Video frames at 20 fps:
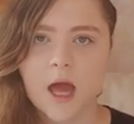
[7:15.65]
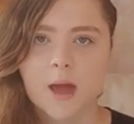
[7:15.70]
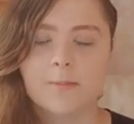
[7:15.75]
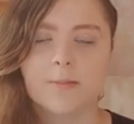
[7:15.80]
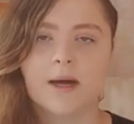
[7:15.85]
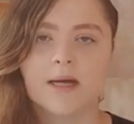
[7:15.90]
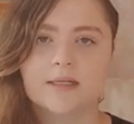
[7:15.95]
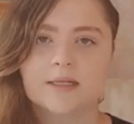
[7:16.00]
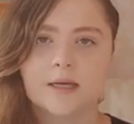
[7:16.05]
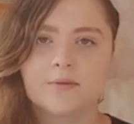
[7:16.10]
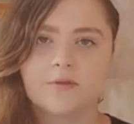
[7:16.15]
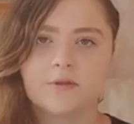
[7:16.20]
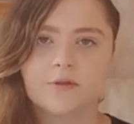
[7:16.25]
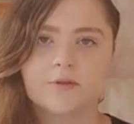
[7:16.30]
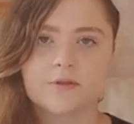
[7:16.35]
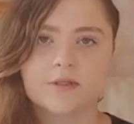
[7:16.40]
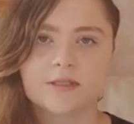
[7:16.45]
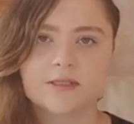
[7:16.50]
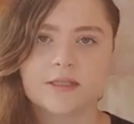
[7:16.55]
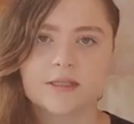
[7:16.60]
but I've
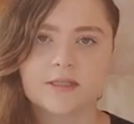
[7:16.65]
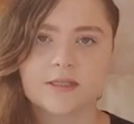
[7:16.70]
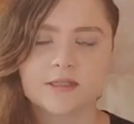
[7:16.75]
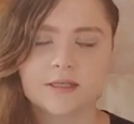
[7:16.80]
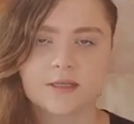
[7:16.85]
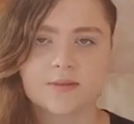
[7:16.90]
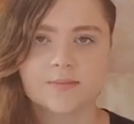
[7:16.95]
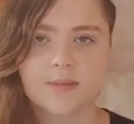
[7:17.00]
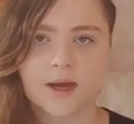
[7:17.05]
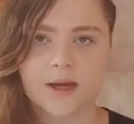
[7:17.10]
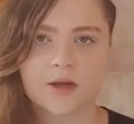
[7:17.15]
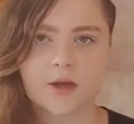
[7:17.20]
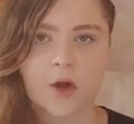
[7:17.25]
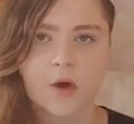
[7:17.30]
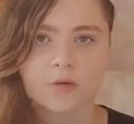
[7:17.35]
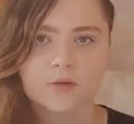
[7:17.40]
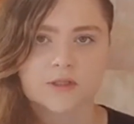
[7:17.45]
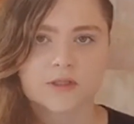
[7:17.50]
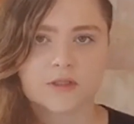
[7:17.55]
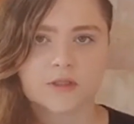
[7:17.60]
used it in my
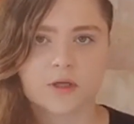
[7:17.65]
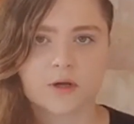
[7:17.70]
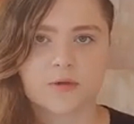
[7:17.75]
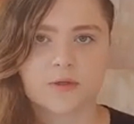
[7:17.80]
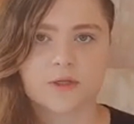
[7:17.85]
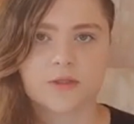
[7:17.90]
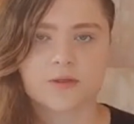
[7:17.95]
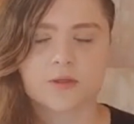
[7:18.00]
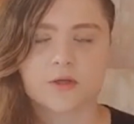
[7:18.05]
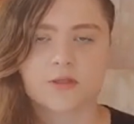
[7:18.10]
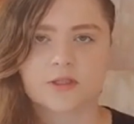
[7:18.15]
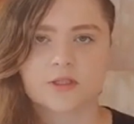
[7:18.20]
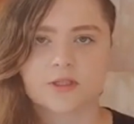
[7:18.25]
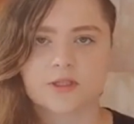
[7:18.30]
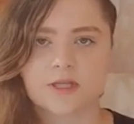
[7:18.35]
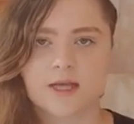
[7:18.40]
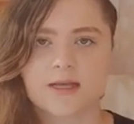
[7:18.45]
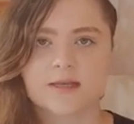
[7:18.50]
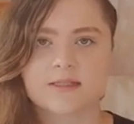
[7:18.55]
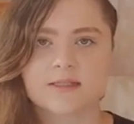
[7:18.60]
own story, not
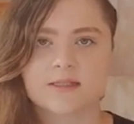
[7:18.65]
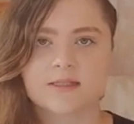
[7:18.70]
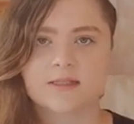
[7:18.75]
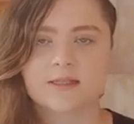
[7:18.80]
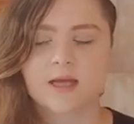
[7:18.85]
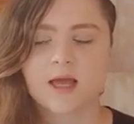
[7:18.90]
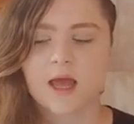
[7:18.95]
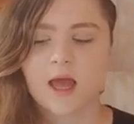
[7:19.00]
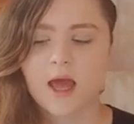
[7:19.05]
just